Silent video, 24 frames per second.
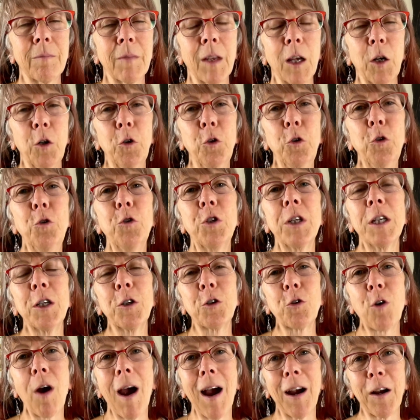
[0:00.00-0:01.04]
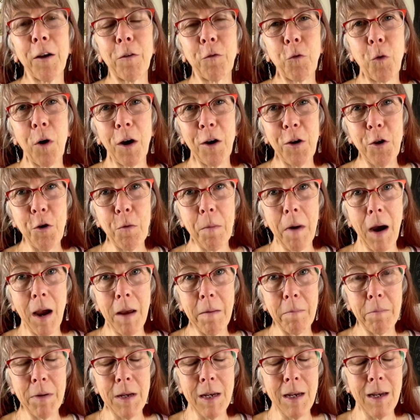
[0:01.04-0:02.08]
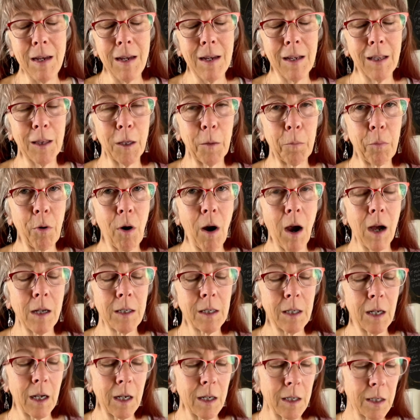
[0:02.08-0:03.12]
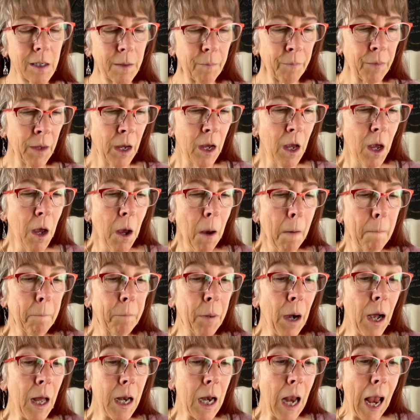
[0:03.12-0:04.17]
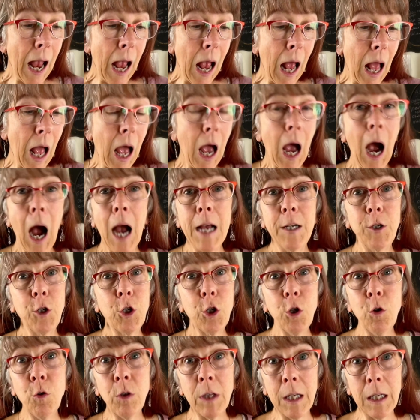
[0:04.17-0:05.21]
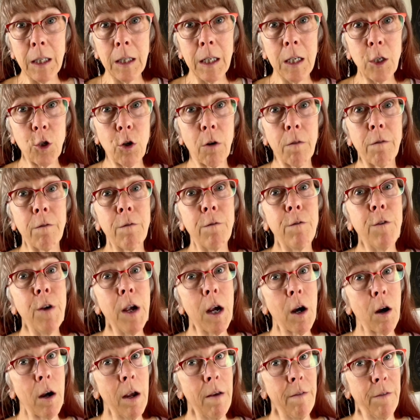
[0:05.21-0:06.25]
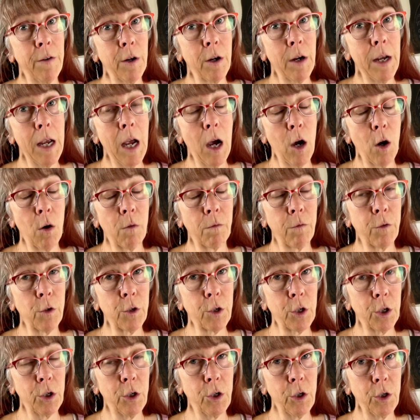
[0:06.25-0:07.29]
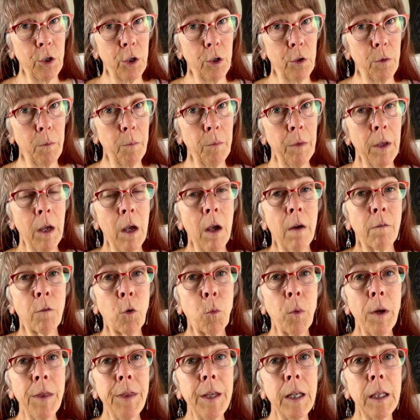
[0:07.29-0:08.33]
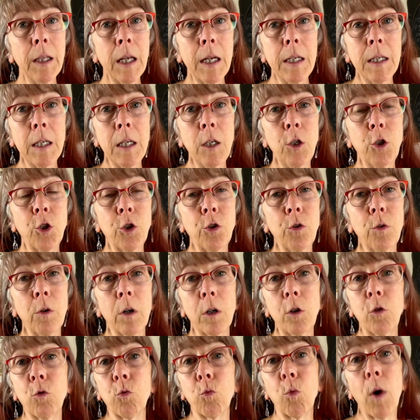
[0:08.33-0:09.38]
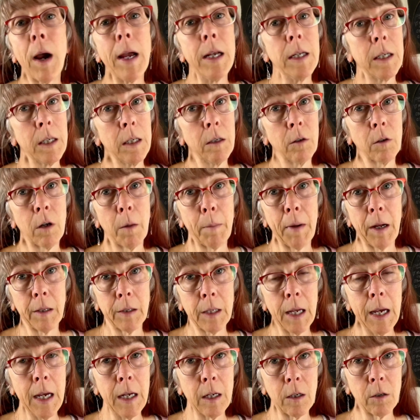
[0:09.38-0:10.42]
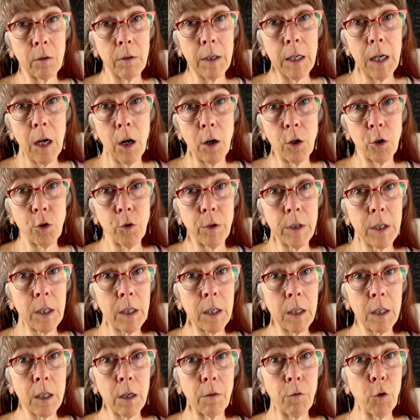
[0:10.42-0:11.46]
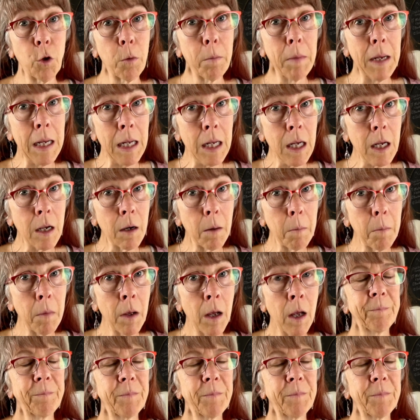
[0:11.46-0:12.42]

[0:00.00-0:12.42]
losing track of where you might be in the process. But I do think these are very, very helpful to do. For one thing, they teach you a great deal about the handling characteristics of your medium.